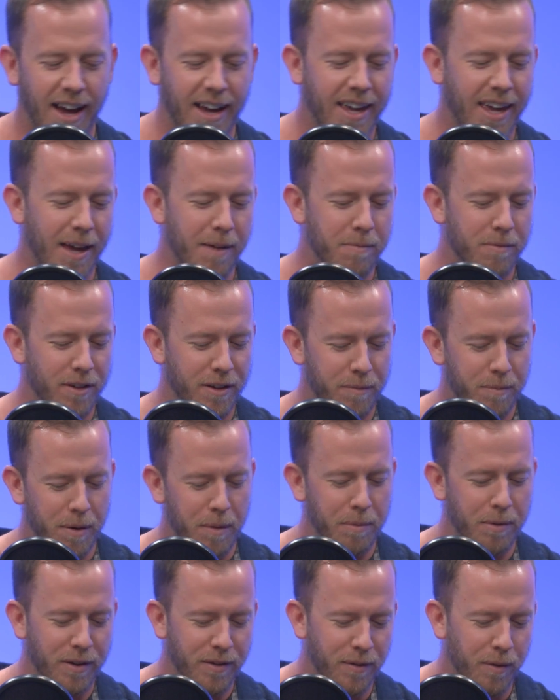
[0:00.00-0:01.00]
I can't believe
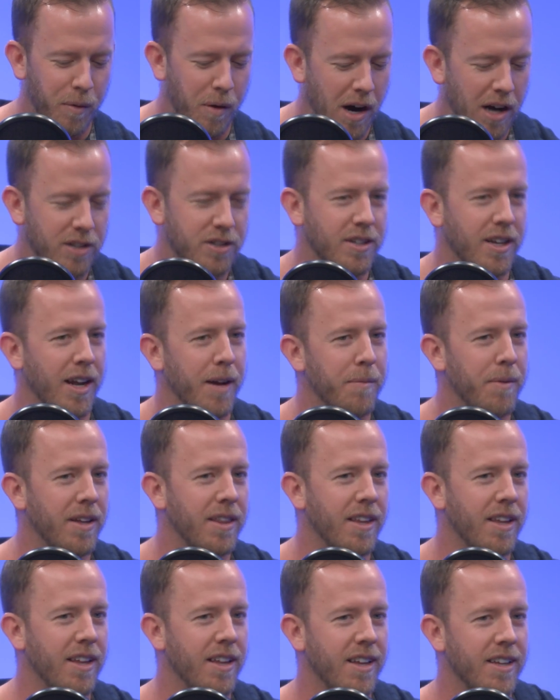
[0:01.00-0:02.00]
people even watch that. I
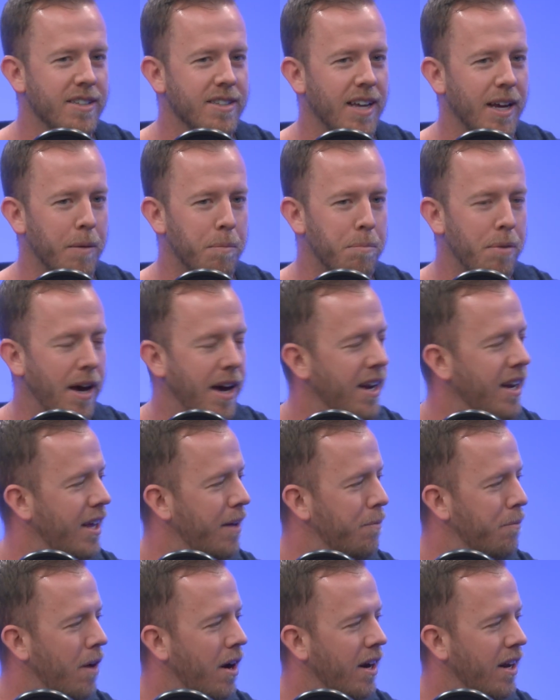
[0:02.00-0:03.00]
mean, it's like petty
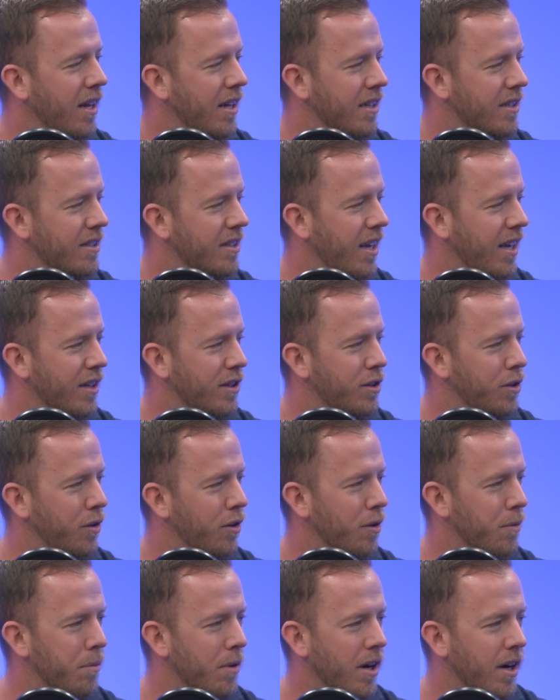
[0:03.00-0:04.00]
money. It's like
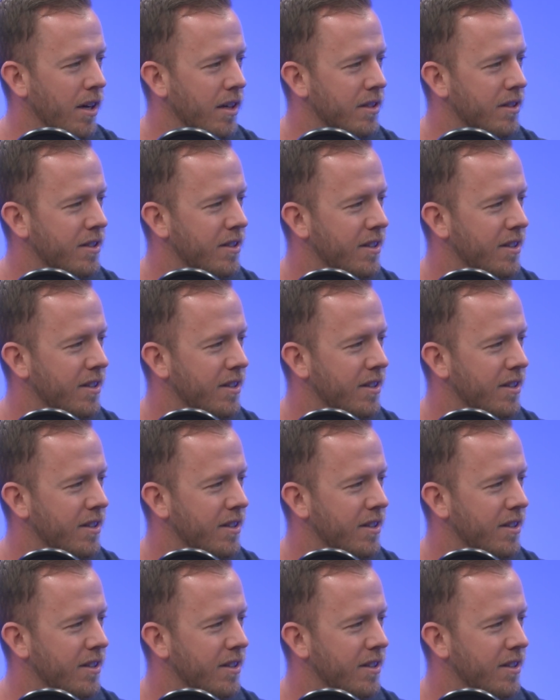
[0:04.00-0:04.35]
$200.